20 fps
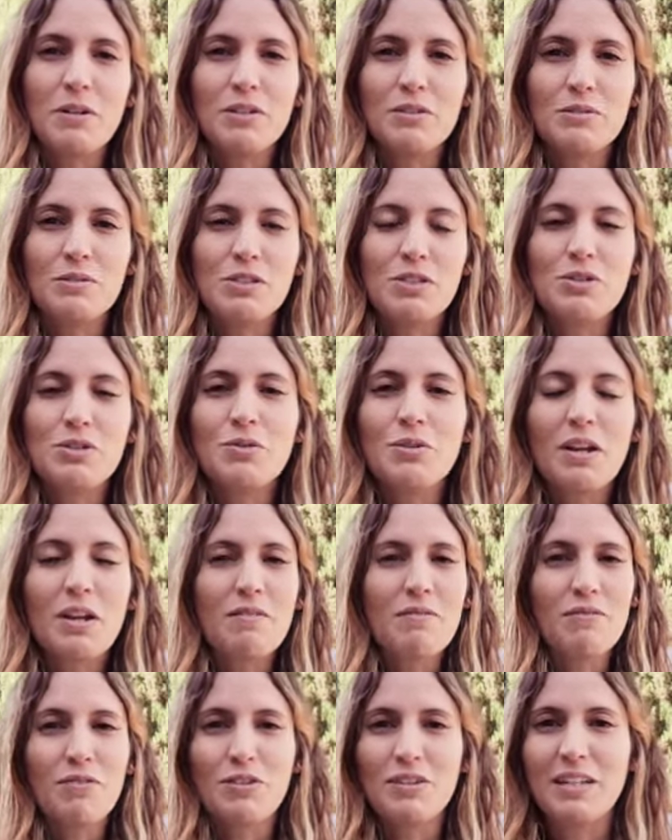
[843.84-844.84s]
who's looking
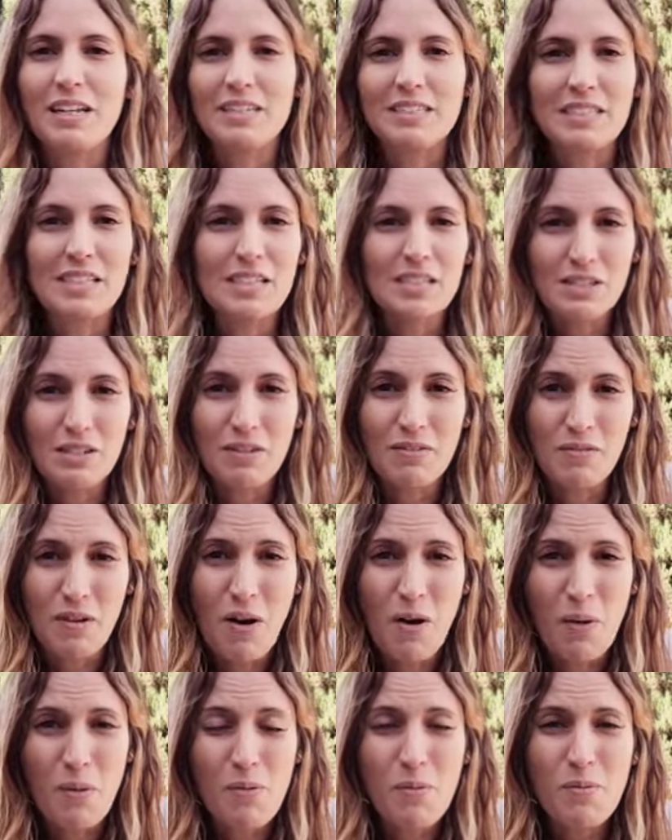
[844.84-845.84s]
for that sense of
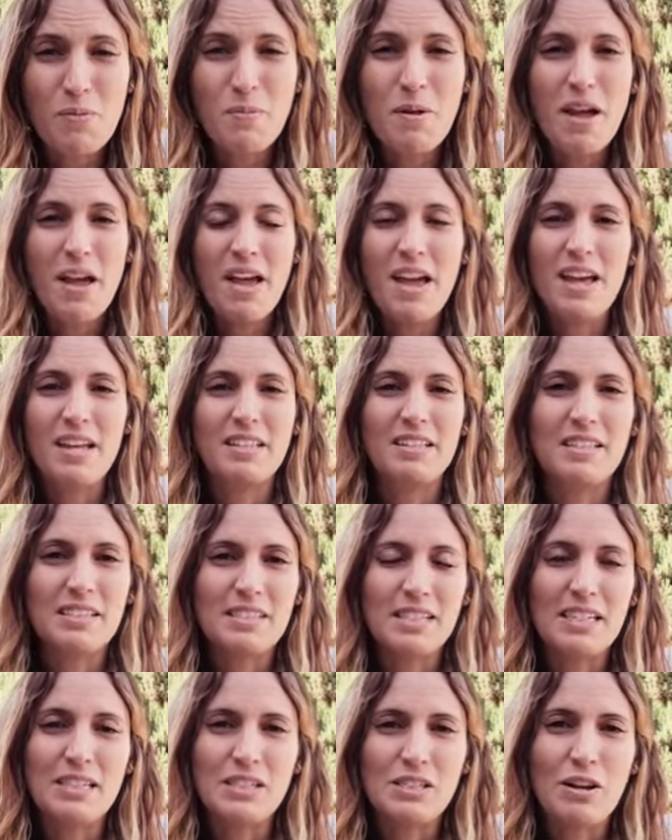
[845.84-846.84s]
home and the
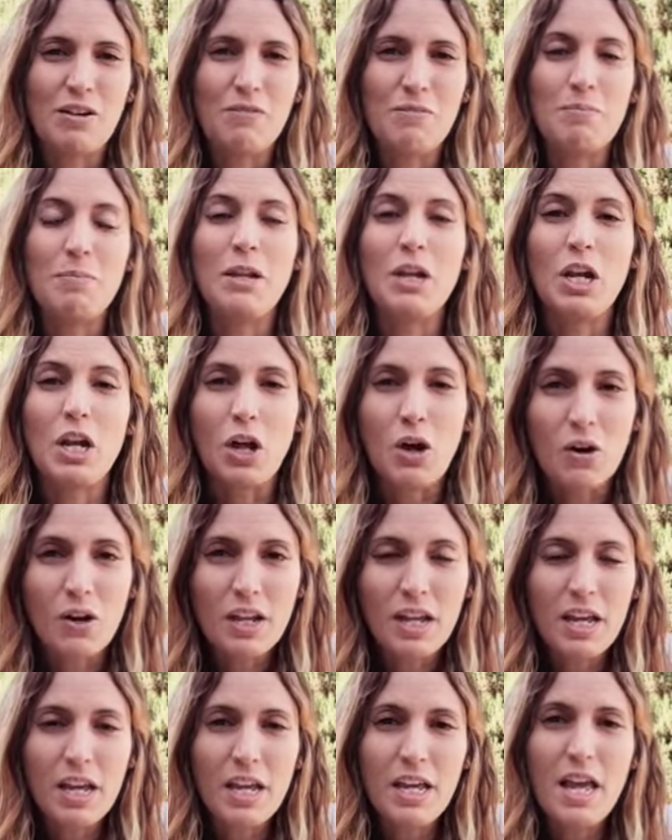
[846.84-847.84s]
sense of
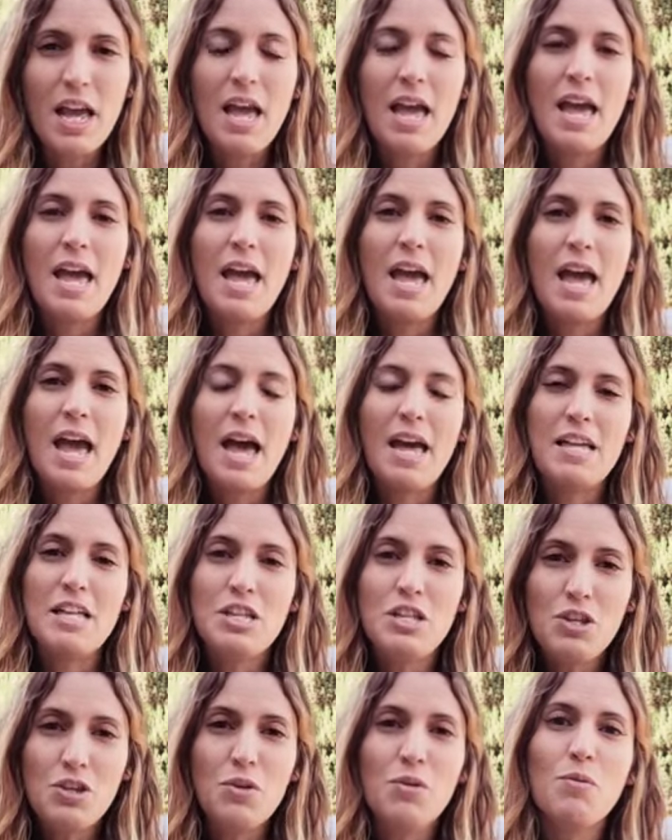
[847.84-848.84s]
belonging,
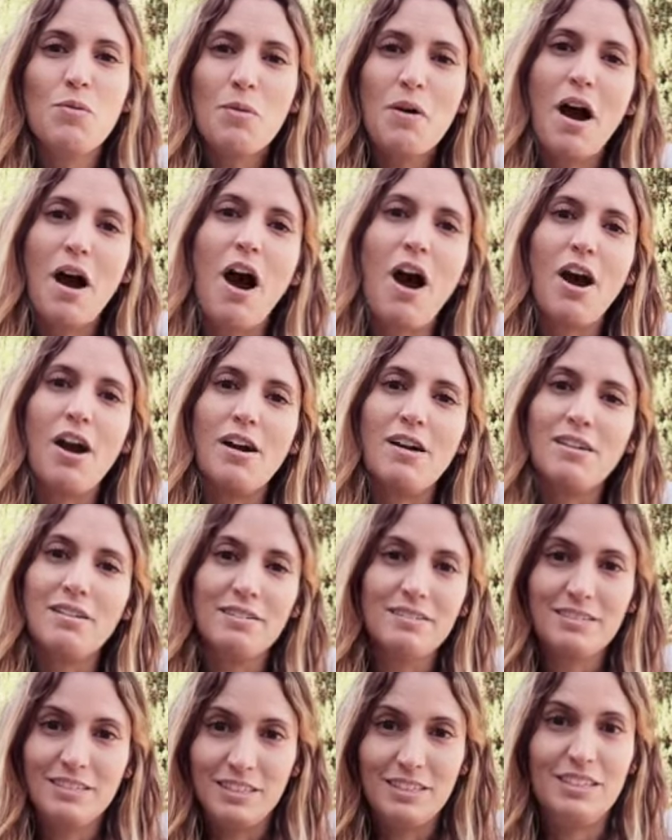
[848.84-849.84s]
you are
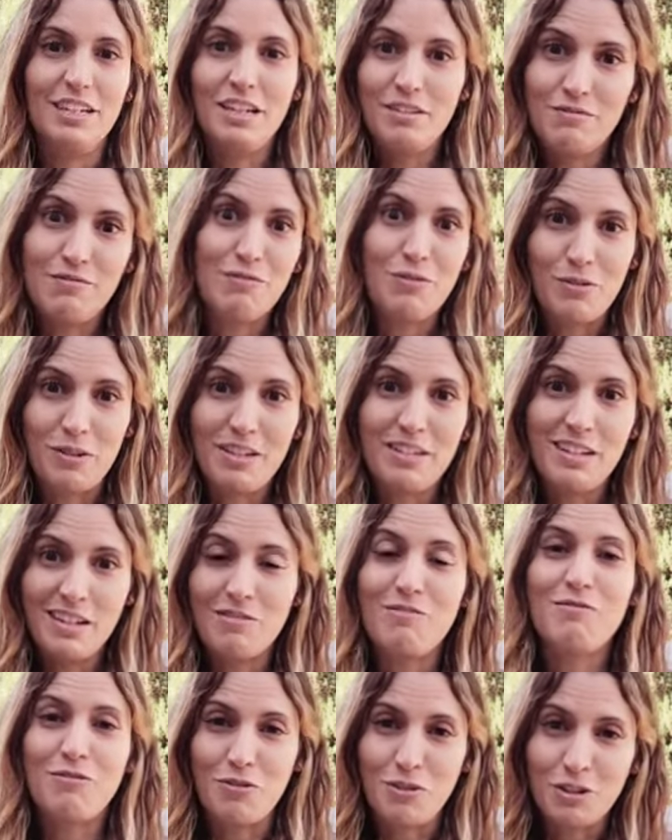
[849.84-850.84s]
in it
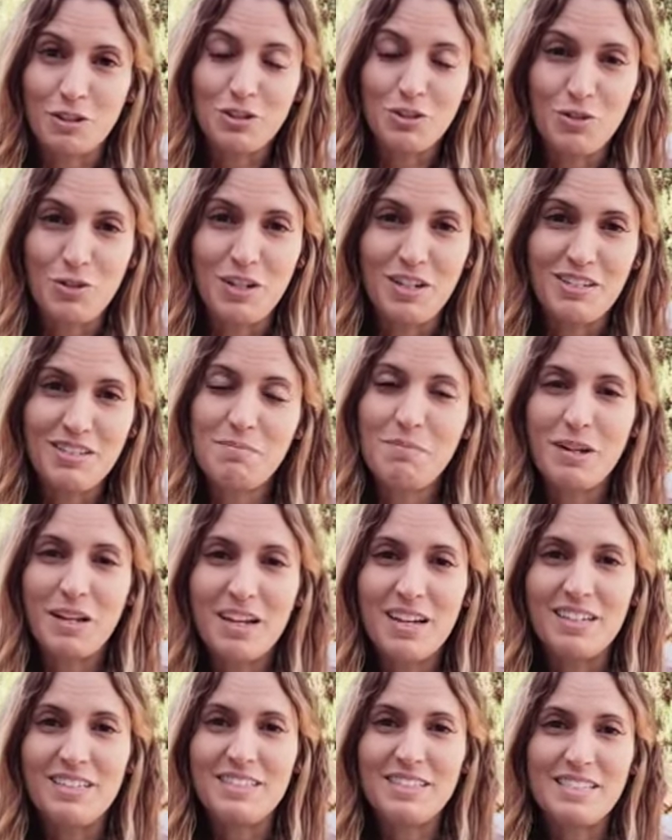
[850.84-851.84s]
for a treat,
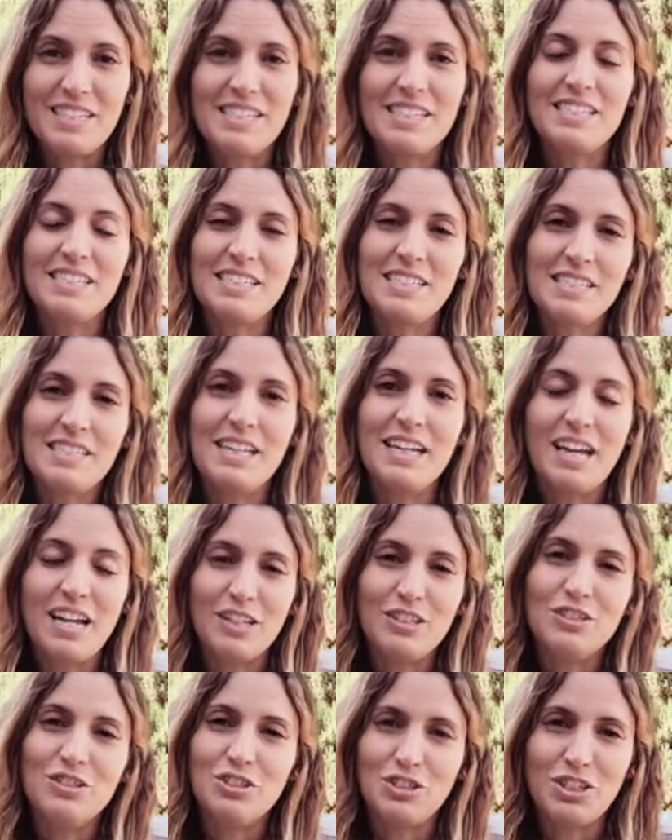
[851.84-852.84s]
because this is the
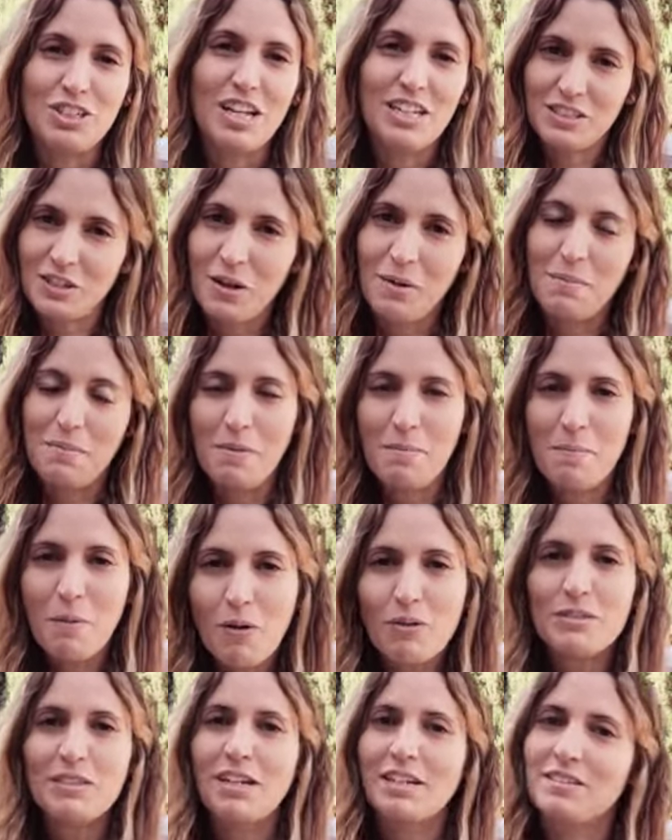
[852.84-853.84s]
energy that's going to be
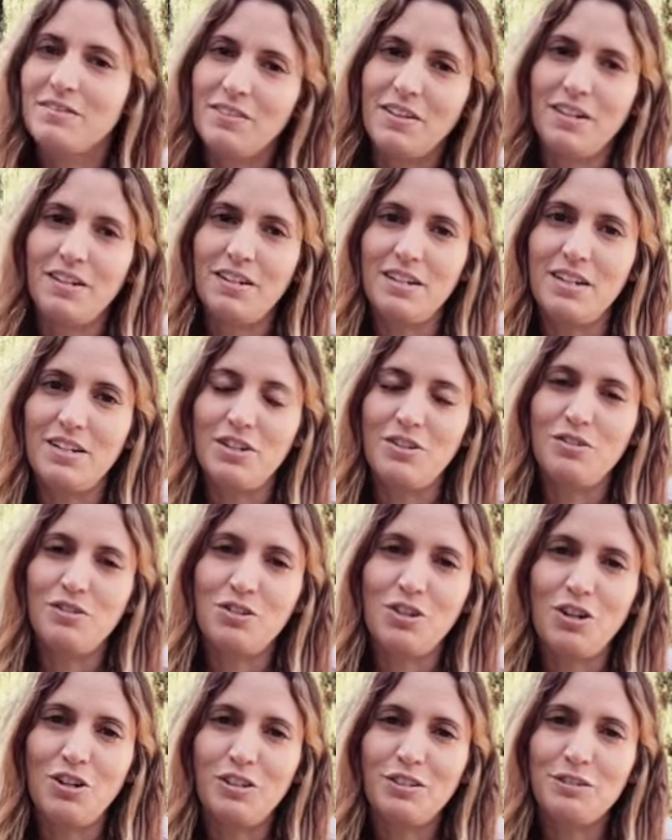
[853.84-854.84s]
most activated in your chart.